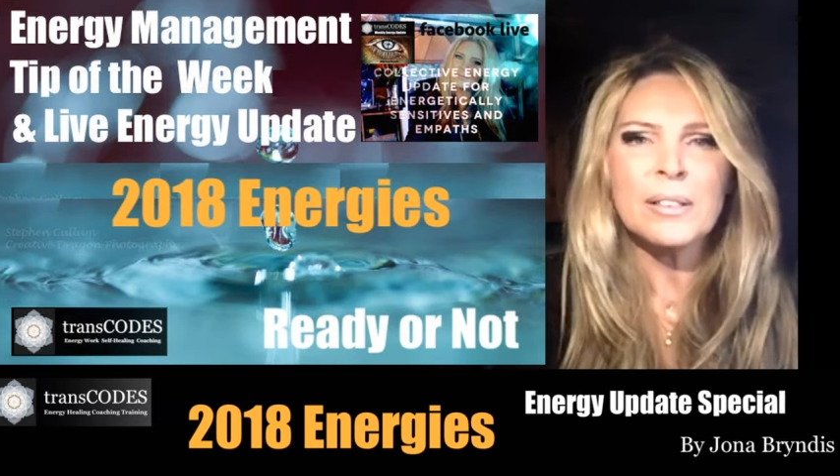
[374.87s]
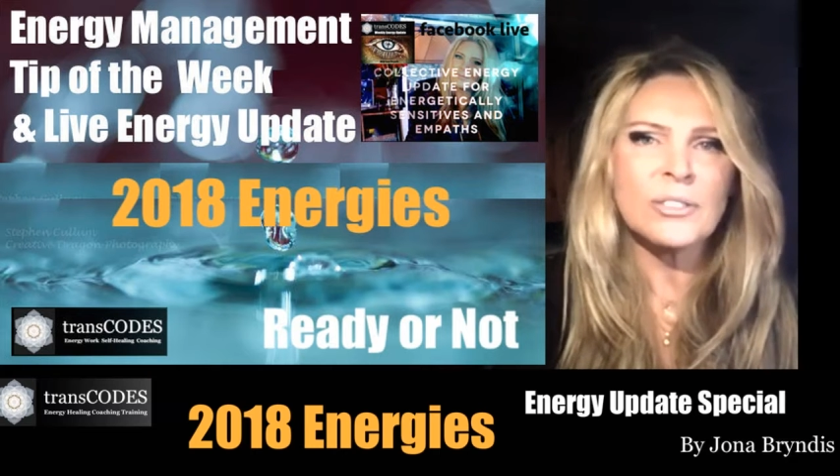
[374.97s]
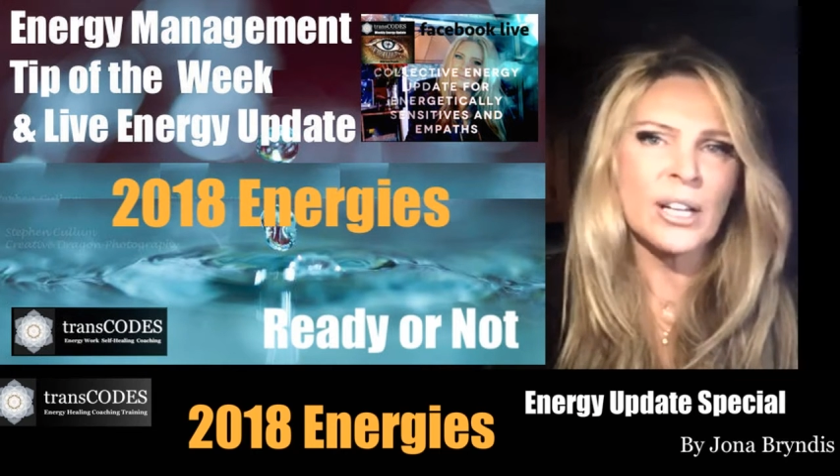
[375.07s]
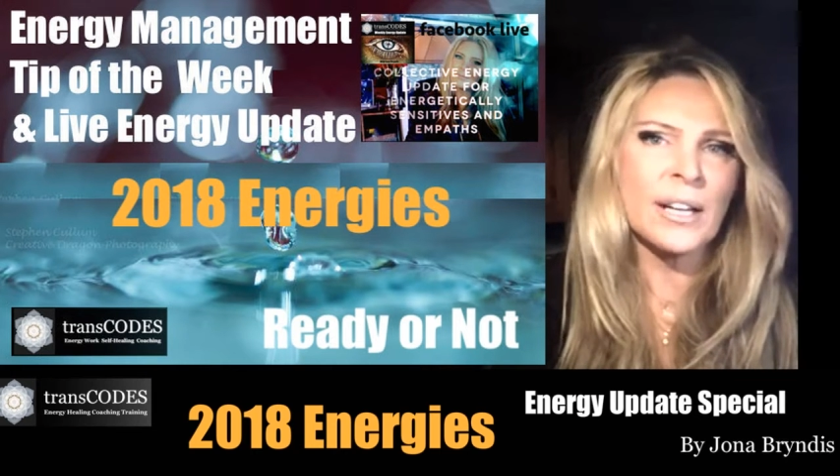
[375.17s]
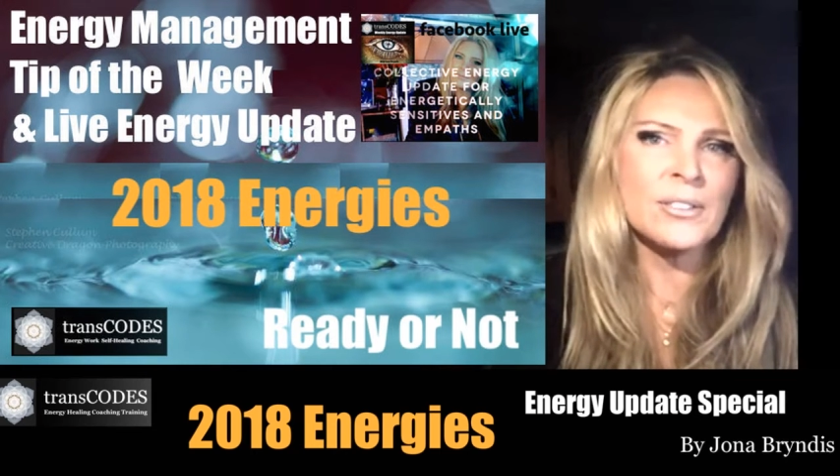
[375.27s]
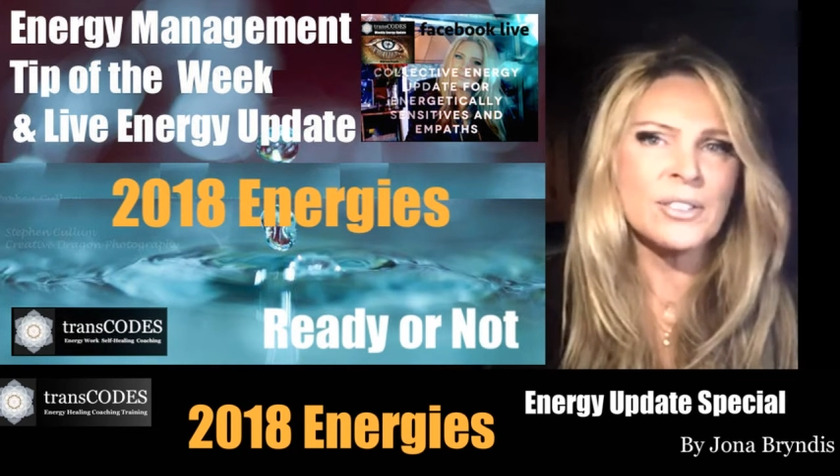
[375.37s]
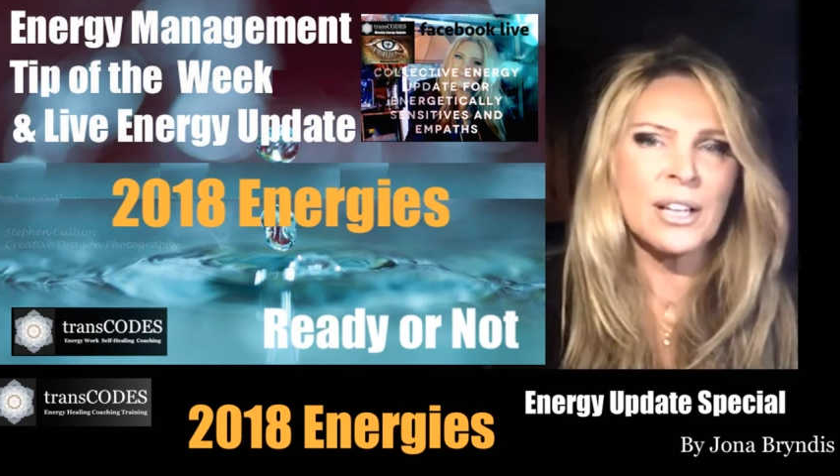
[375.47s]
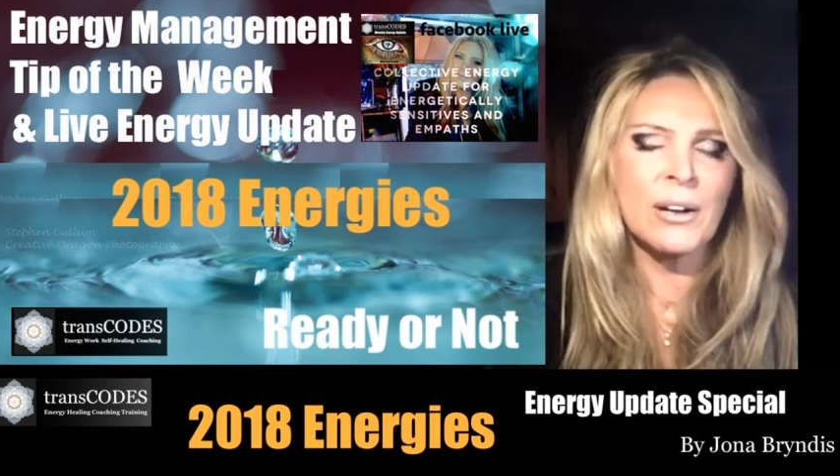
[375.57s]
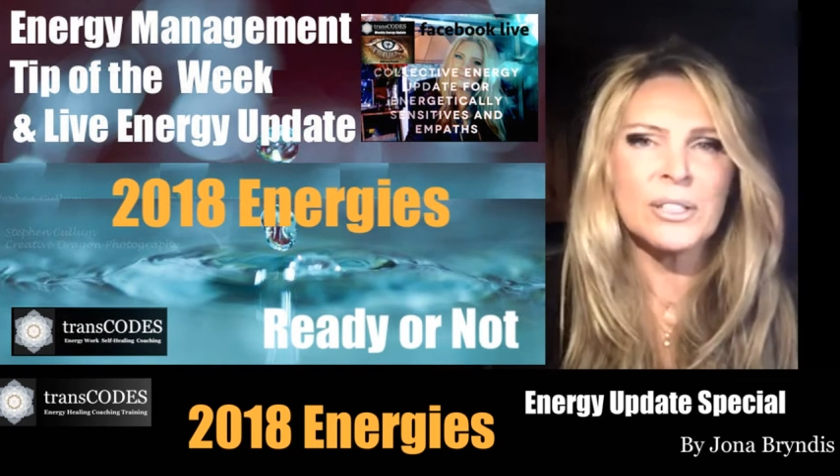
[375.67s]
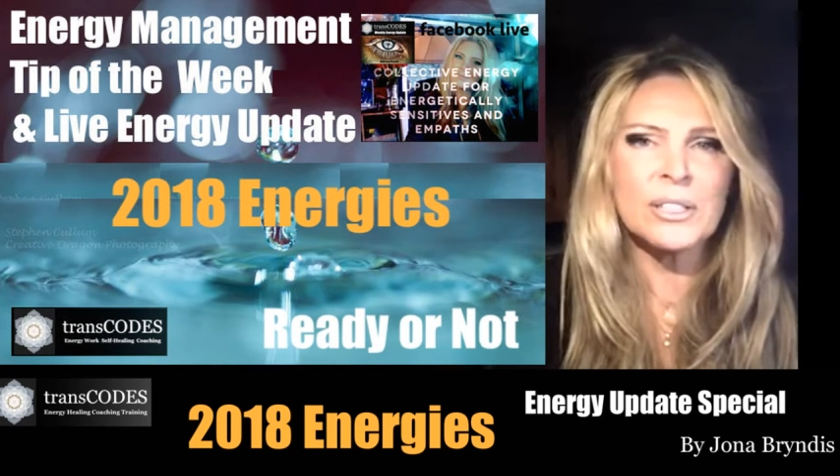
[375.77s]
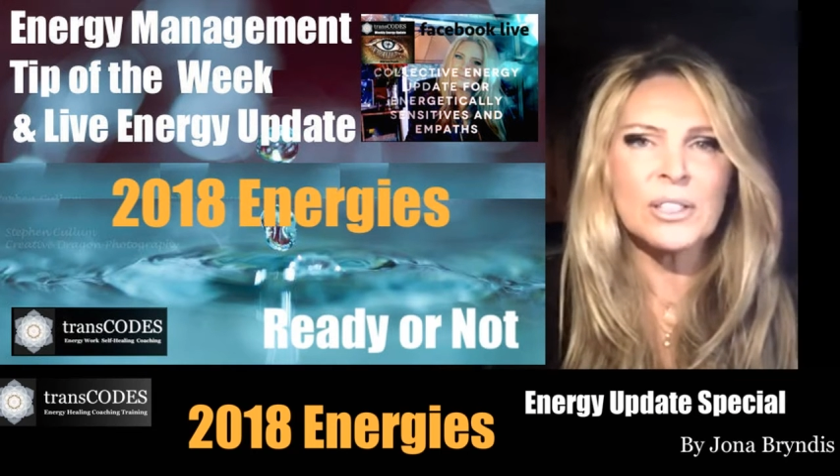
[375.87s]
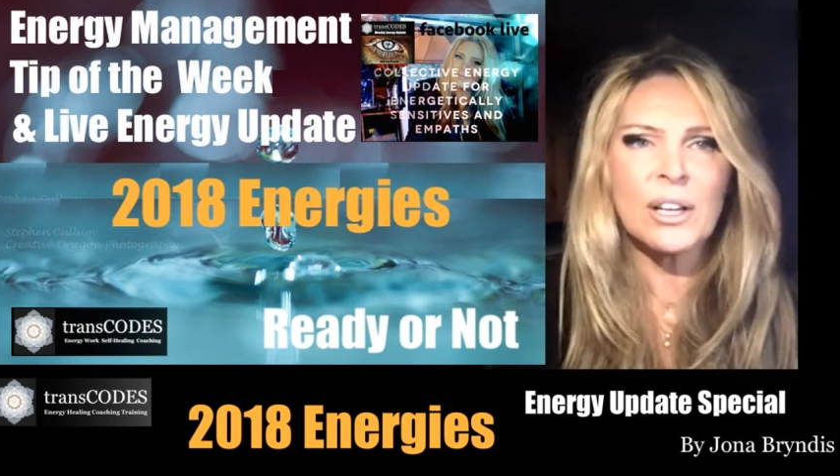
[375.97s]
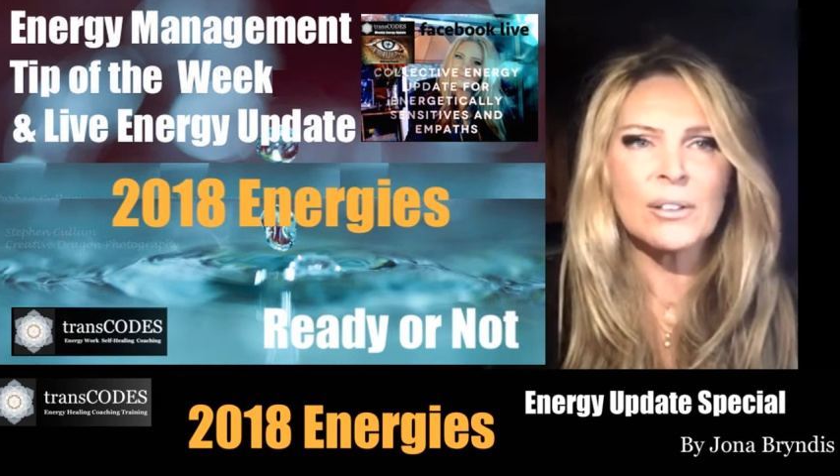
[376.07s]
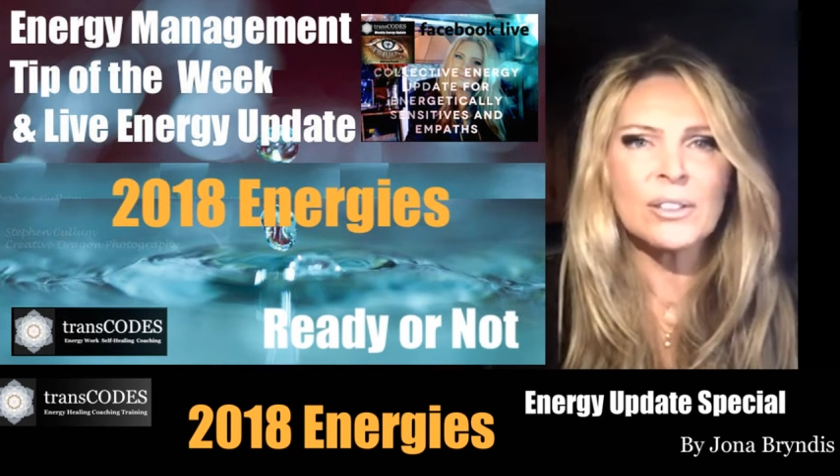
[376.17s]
change now this year.